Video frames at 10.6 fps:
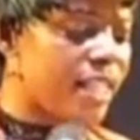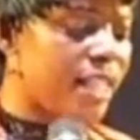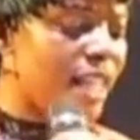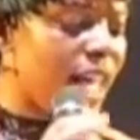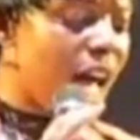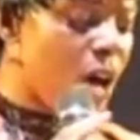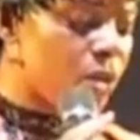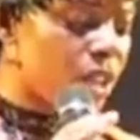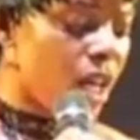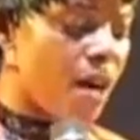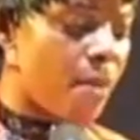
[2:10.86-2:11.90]
see the
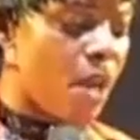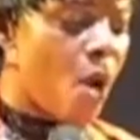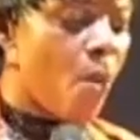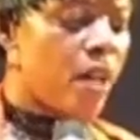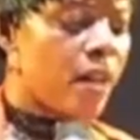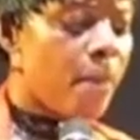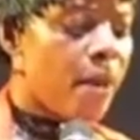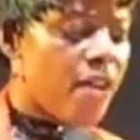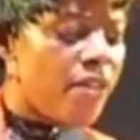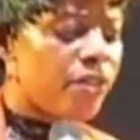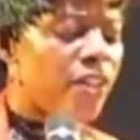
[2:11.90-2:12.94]
outcome when a
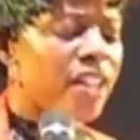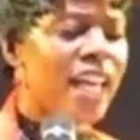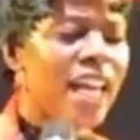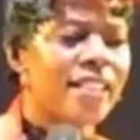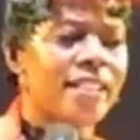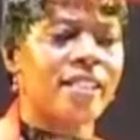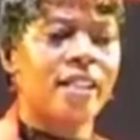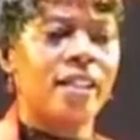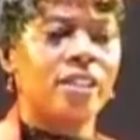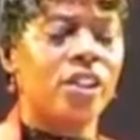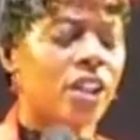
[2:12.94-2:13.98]
parent forgets
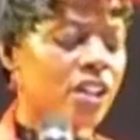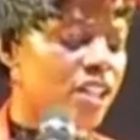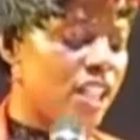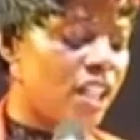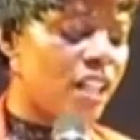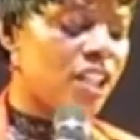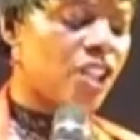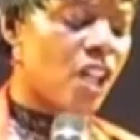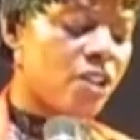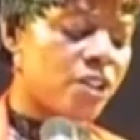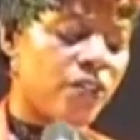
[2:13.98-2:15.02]
to consider their
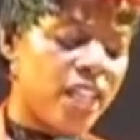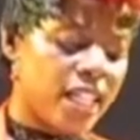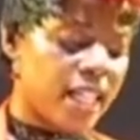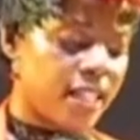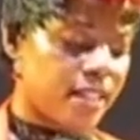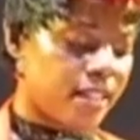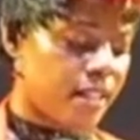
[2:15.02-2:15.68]
child's feelings.